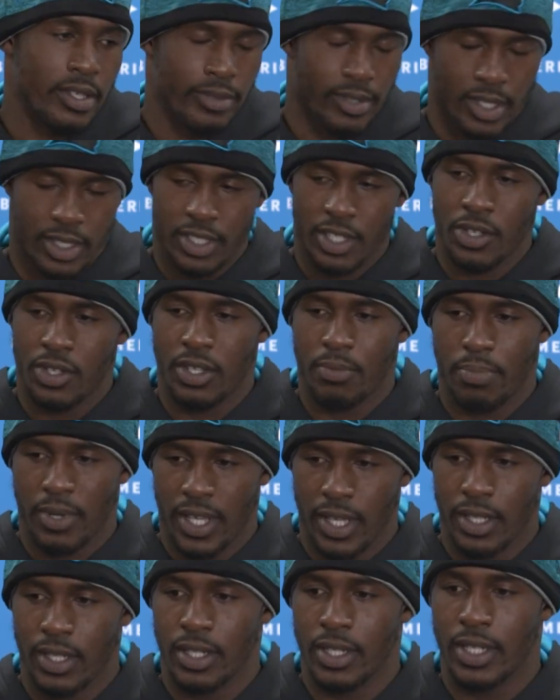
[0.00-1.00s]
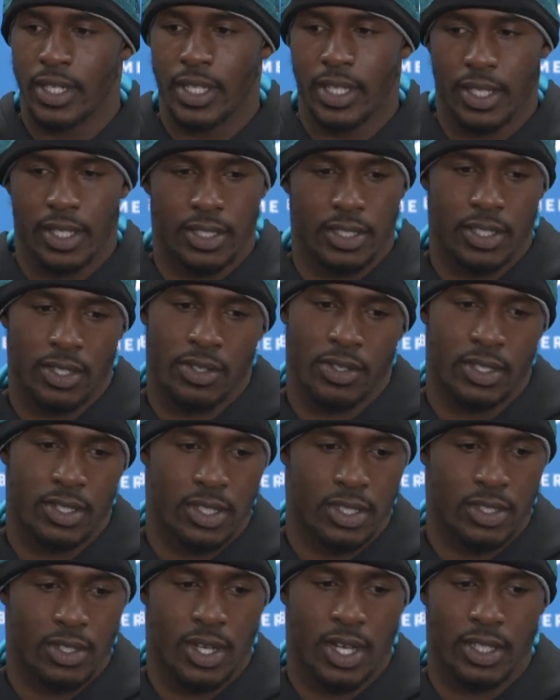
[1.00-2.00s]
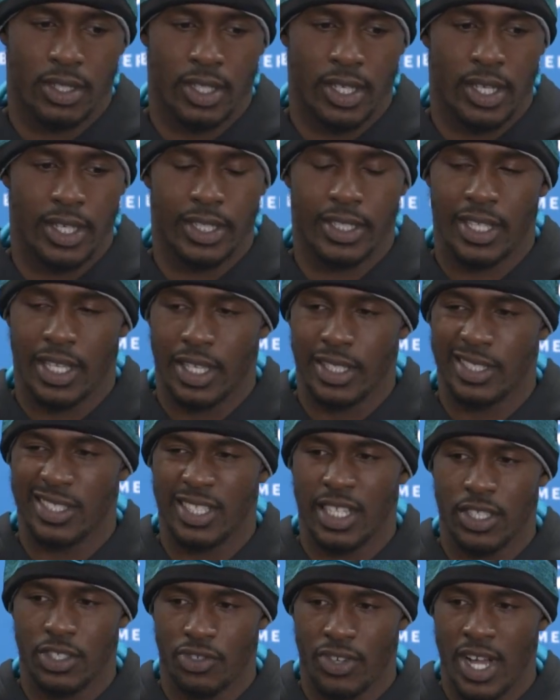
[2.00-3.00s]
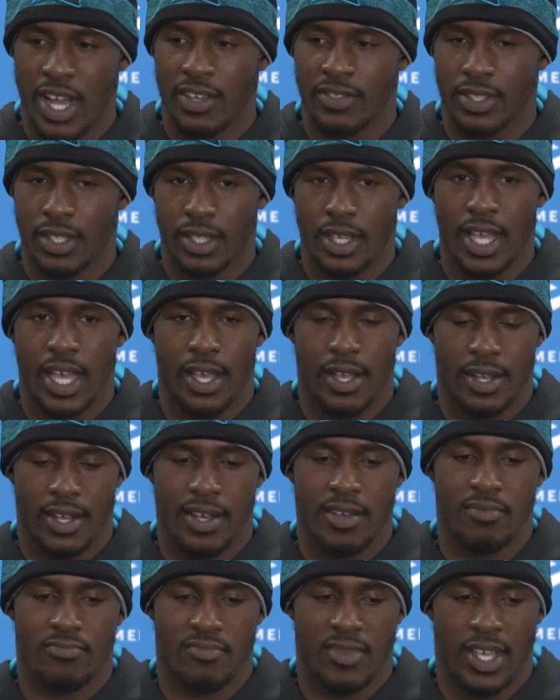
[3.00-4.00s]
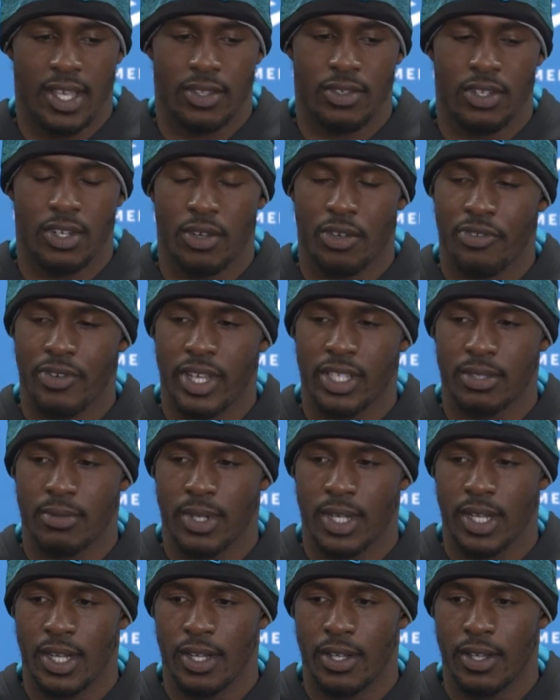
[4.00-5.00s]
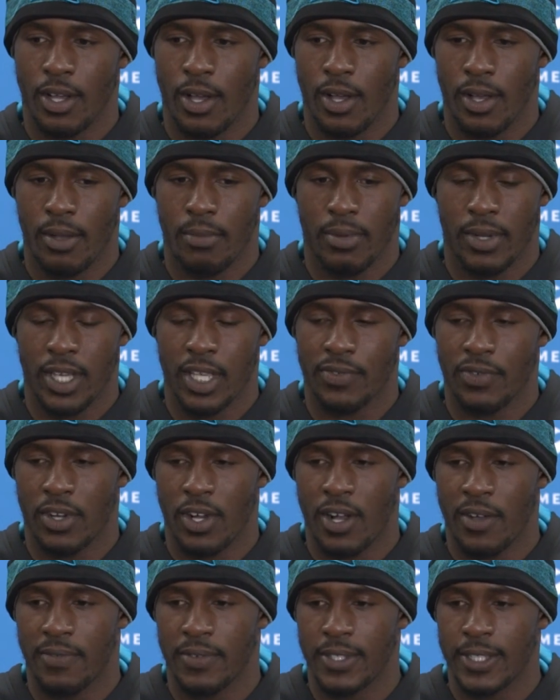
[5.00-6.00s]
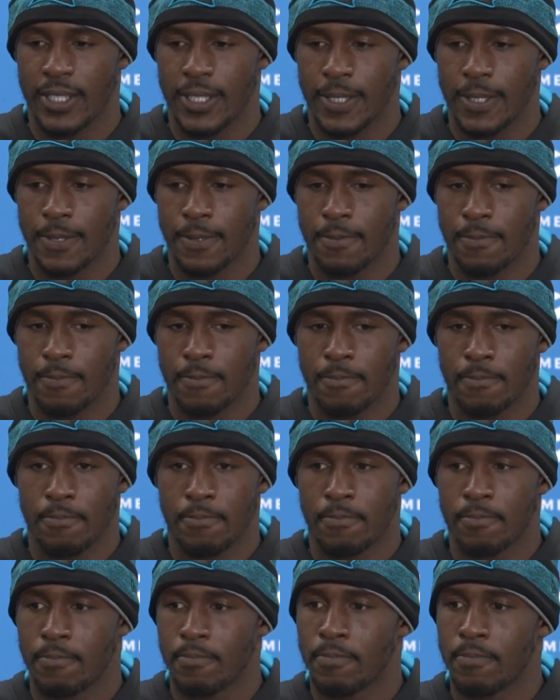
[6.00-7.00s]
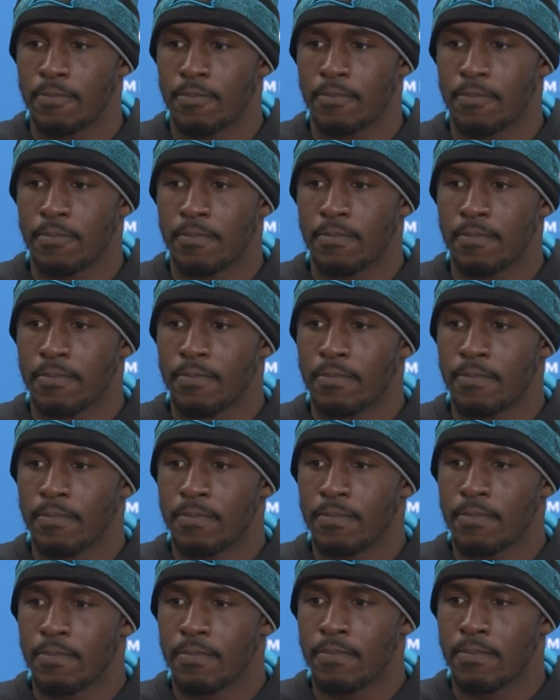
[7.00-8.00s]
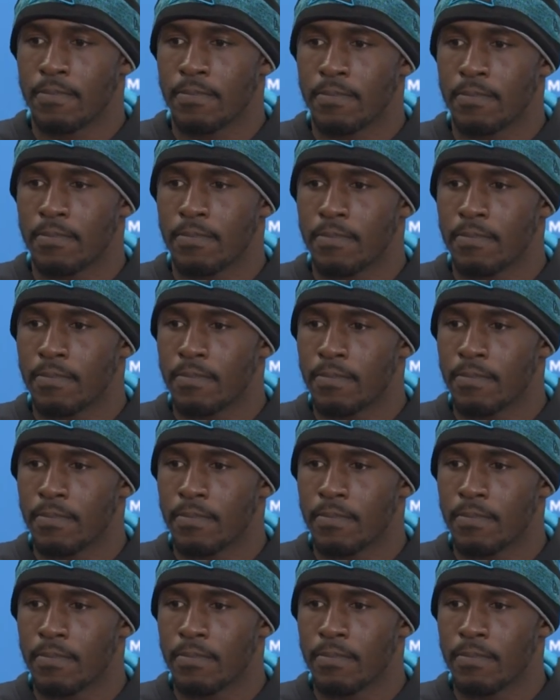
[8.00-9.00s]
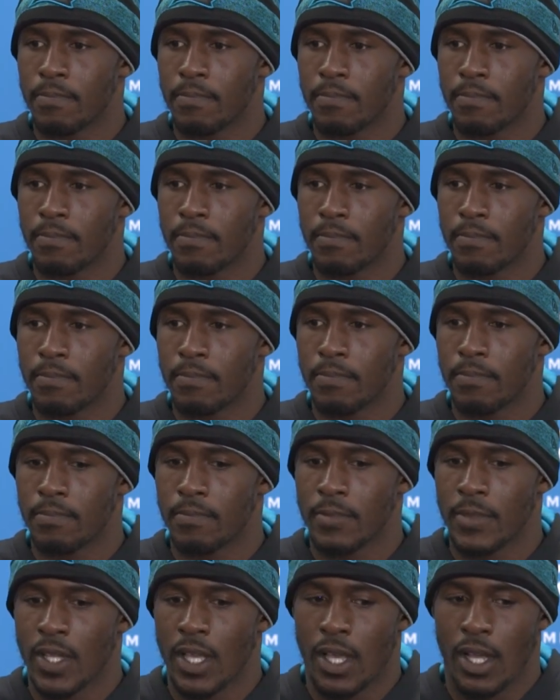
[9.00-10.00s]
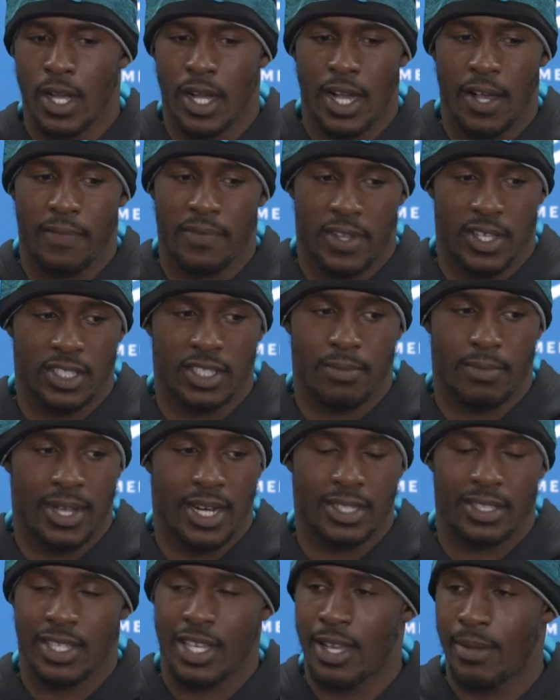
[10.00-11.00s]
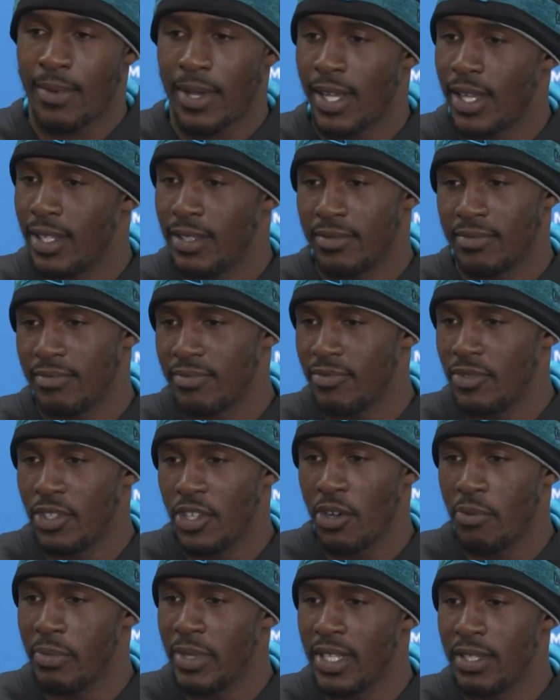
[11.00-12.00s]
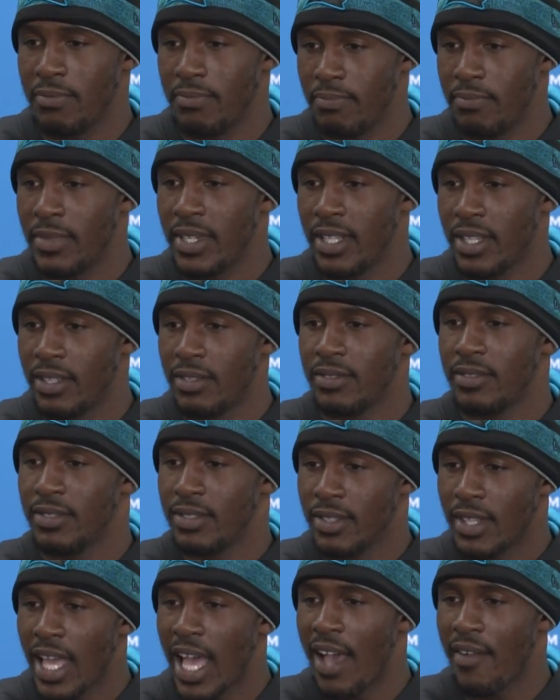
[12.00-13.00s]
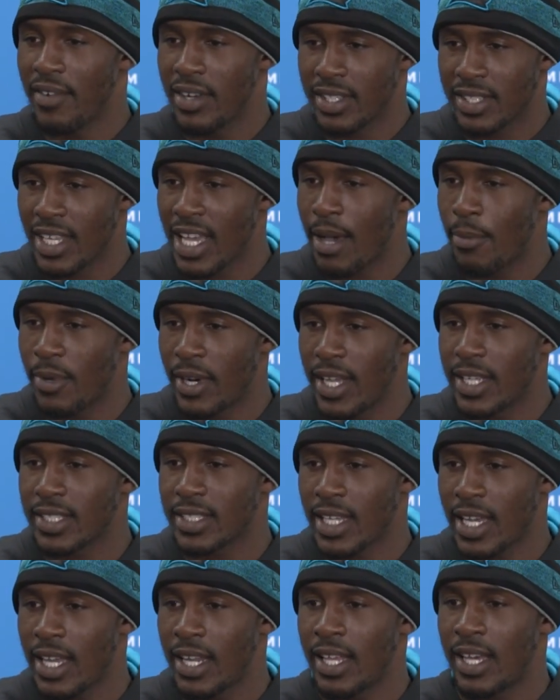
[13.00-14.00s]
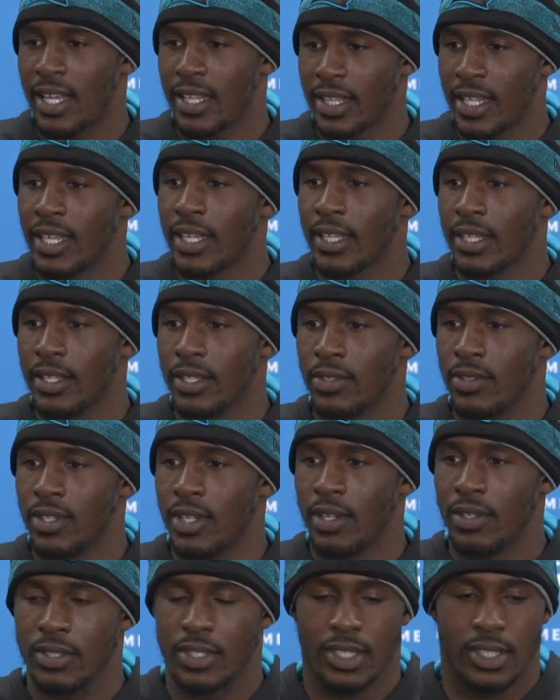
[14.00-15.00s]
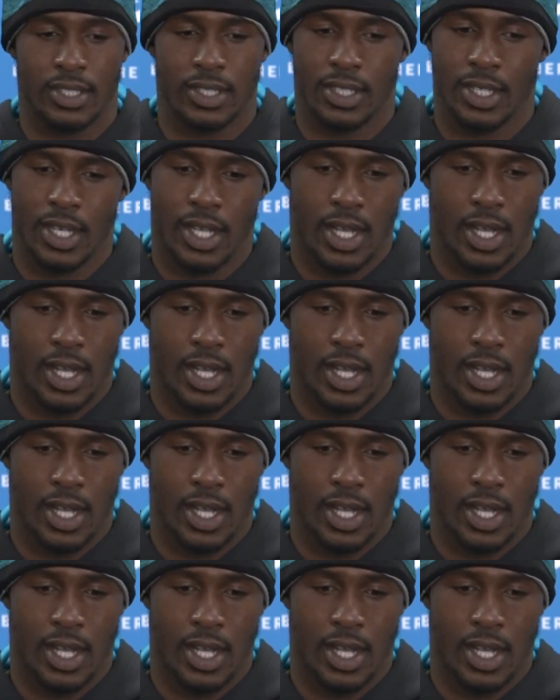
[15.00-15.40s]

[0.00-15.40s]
continue to play good, and continue to just go out there and ex extend drives and and you know create some uh, plays for the offense. When did you say, or where did you say you flushed it? I flushed it by the time I, you know, me me having the time on that sideline thinking, you know, just